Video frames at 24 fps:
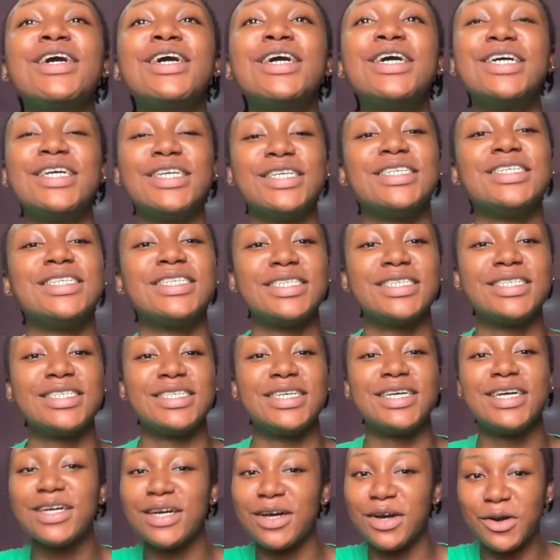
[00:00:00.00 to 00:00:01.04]
in the
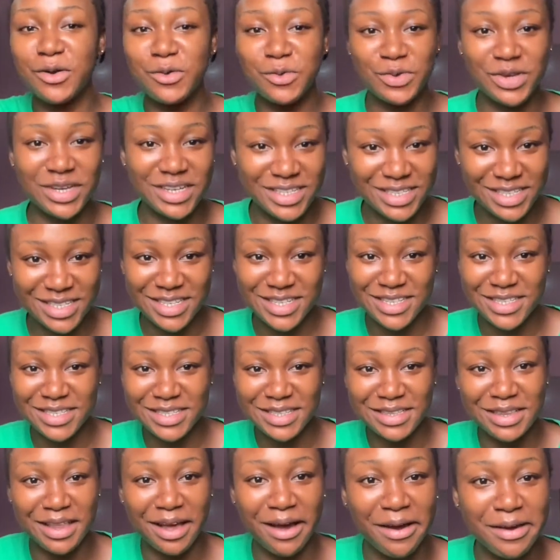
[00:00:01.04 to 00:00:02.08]
weirdest
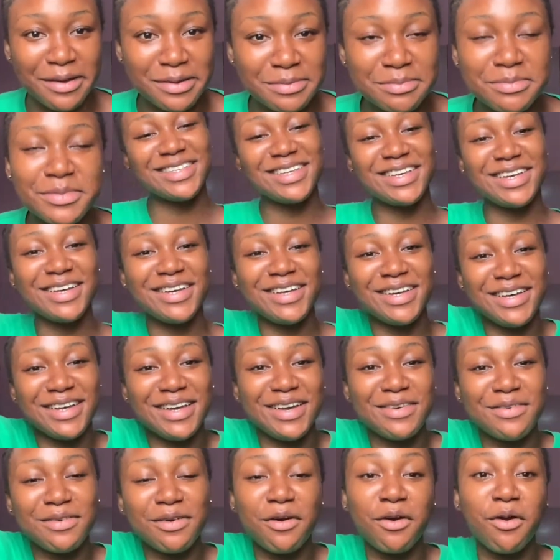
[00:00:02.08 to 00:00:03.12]
time.
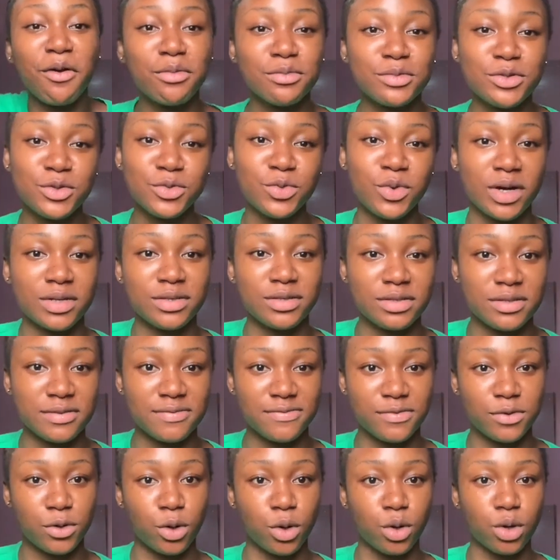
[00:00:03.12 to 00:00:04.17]
Welcome to another
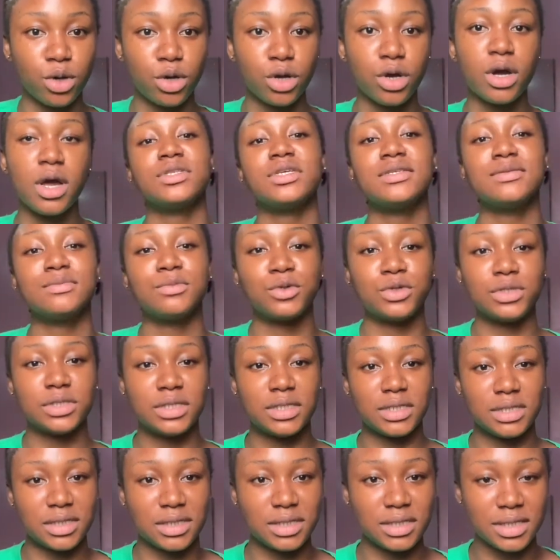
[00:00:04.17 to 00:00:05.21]
vlog. This is
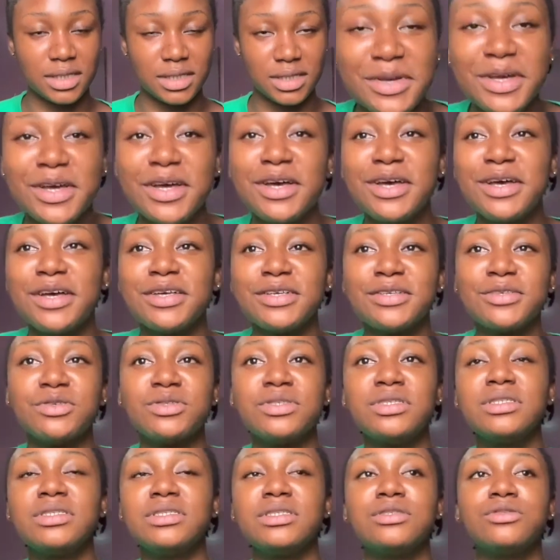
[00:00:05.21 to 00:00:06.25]
Monday, so
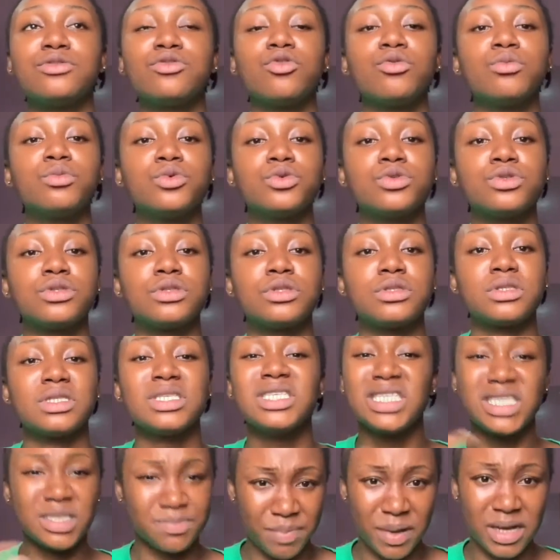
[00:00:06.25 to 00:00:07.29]
this is
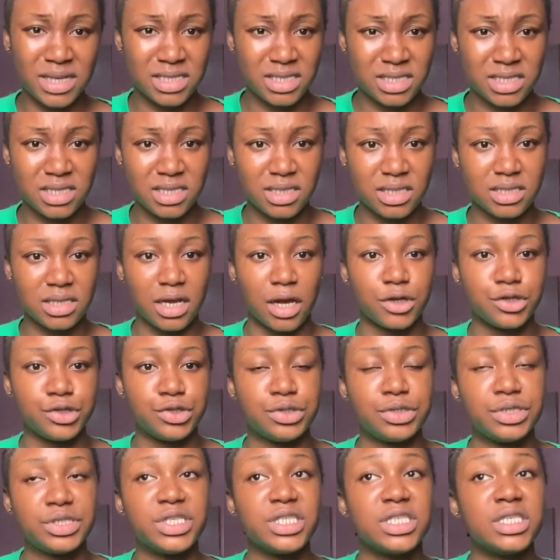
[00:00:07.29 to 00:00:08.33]
past 6
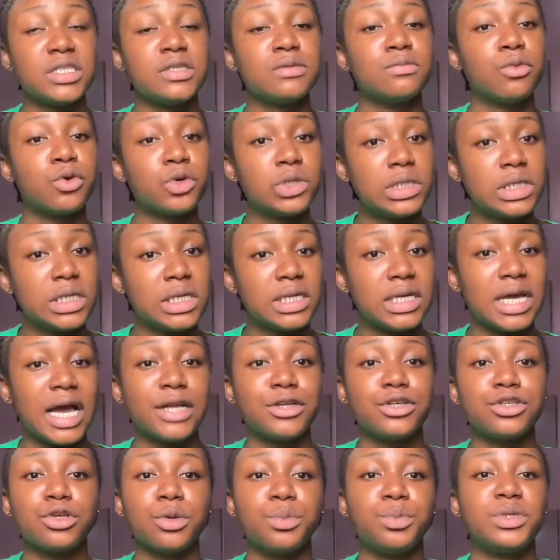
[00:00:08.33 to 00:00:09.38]
actually. This is Monday. I
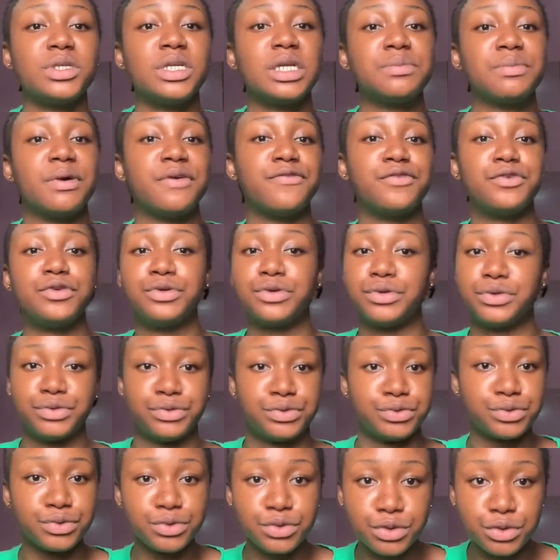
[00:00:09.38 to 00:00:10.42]
just uploaded my video on
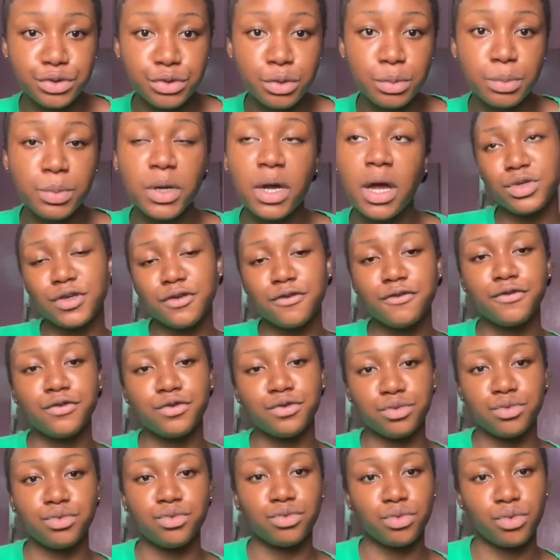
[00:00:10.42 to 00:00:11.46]
YouTube. If you
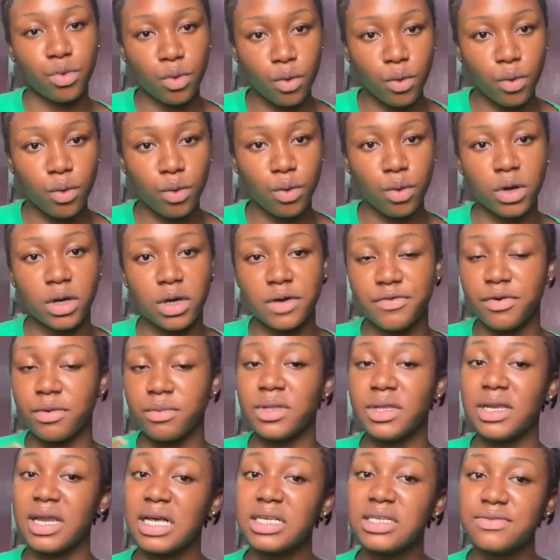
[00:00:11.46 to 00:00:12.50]
know from the
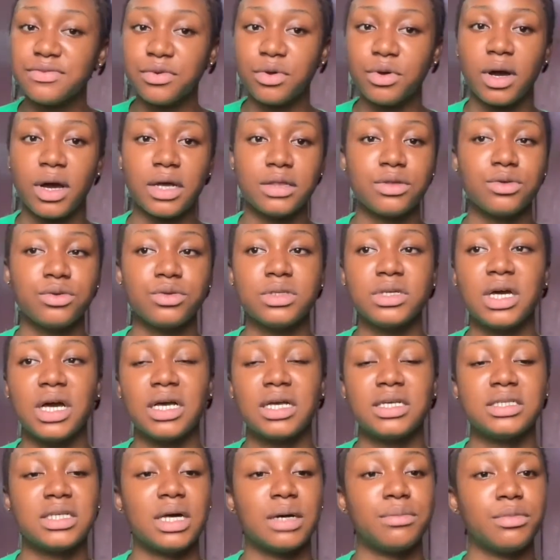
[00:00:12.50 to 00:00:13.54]
last vlog, I told you guys
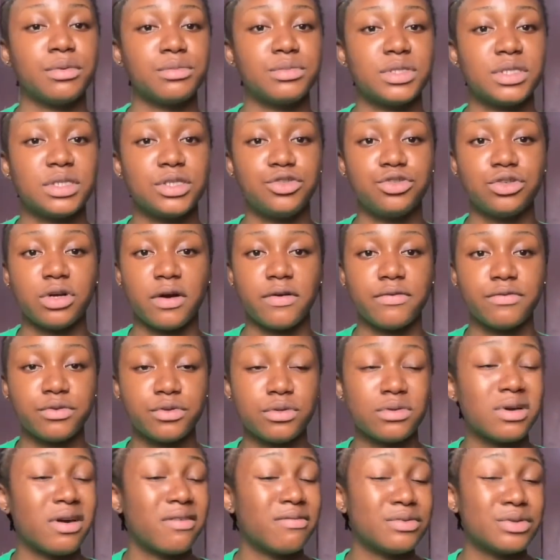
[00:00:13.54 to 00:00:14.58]
that Mumsy traveled, so
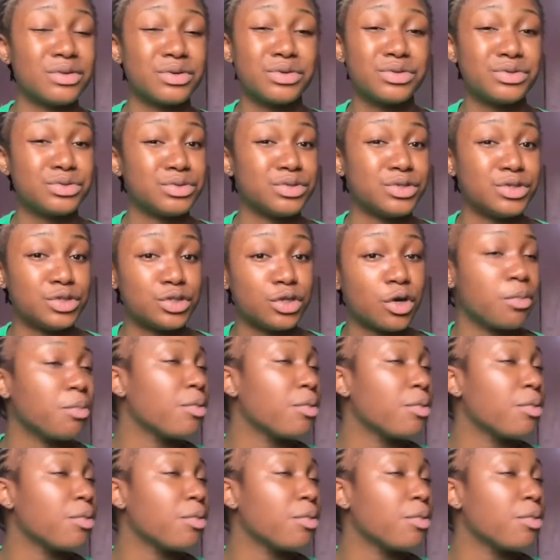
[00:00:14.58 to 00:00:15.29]
I've been going to the shop